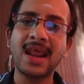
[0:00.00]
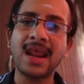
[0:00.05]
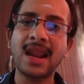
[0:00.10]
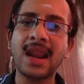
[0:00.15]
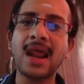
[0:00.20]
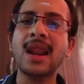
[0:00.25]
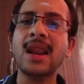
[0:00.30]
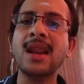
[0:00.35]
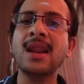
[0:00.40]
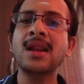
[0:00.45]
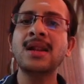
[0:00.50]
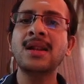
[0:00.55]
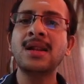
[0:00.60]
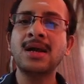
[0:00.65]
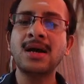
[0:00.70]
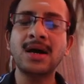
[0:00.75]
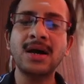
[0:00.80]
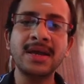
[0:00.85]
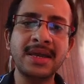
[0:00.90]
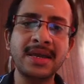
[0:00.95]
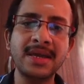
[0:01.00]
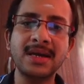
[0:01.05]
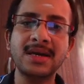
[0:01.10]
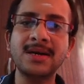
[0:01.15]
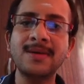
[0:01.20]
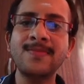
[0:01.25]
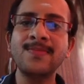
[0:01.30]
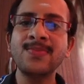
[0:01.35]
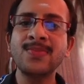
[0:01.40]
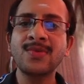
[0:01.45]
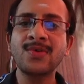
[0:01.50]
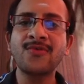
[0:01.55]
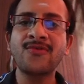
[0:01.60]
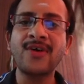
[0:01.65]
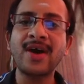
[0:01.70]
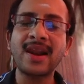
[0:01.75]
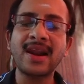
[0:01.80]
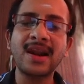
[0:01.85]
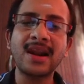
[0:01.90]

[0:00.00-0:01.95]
error here for